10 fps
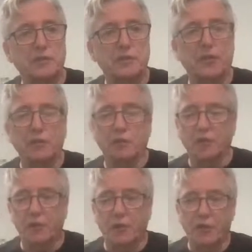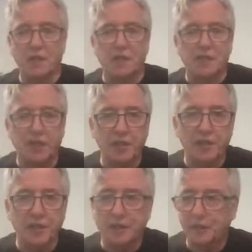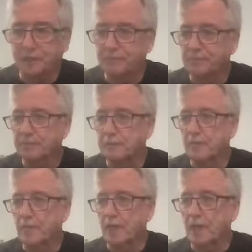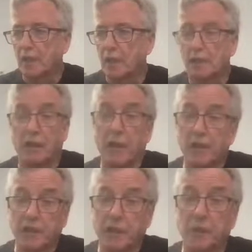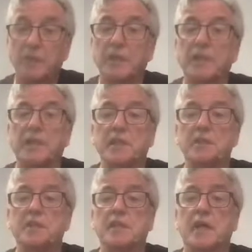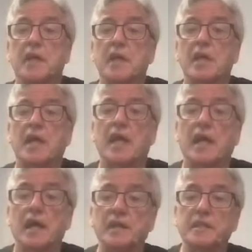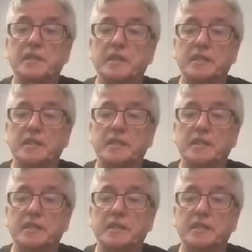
Dock Authority shunter. Now, I have a couple of these, and